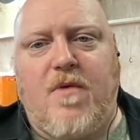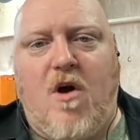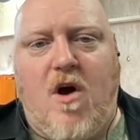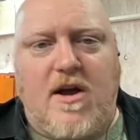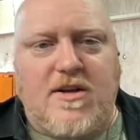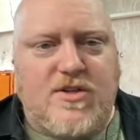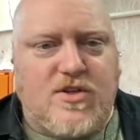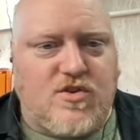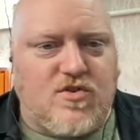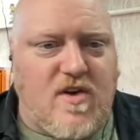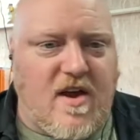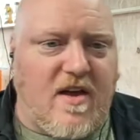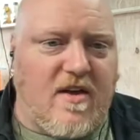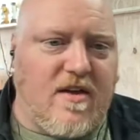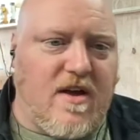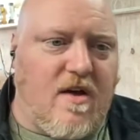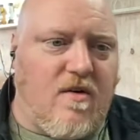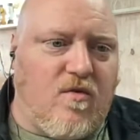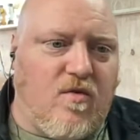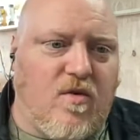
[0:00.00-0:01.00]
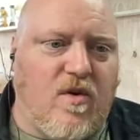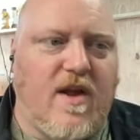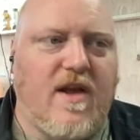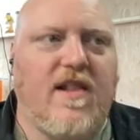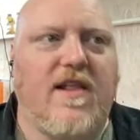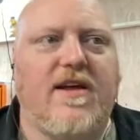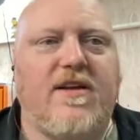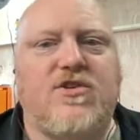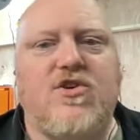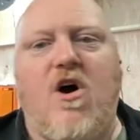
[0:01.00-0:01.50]
Australia
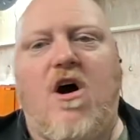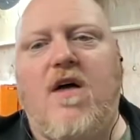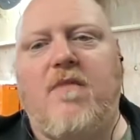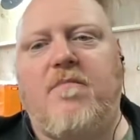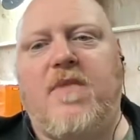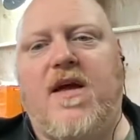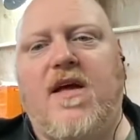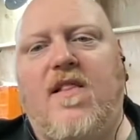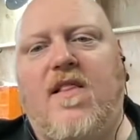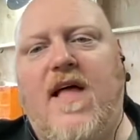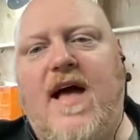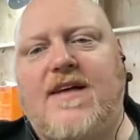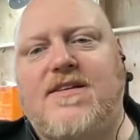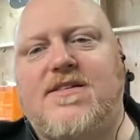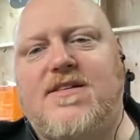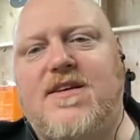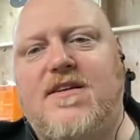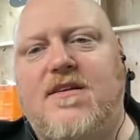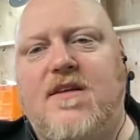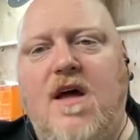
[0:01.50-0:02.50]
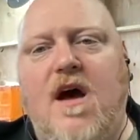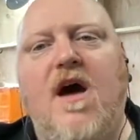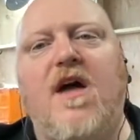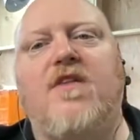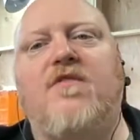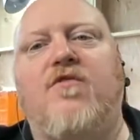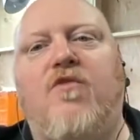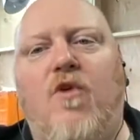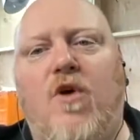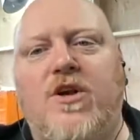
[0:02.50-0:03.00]
really taught me a lesson,
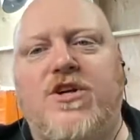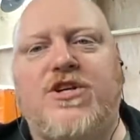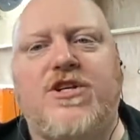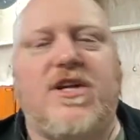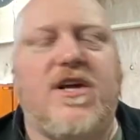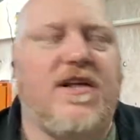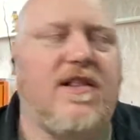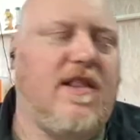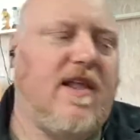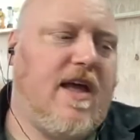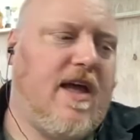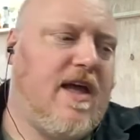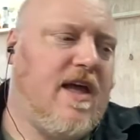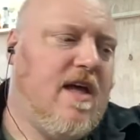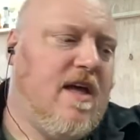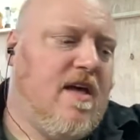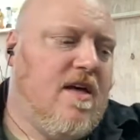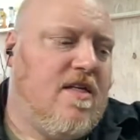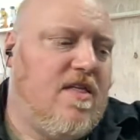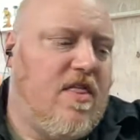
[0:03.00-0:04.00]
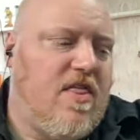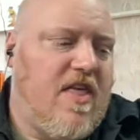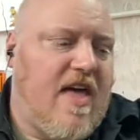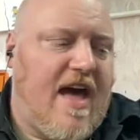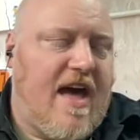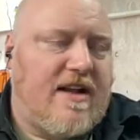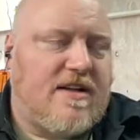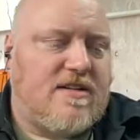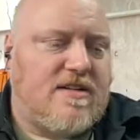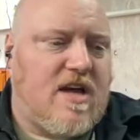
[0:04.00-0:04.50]
unfortunately,
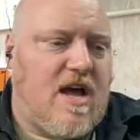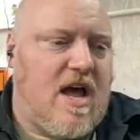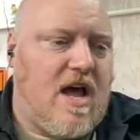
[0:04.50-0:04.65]
that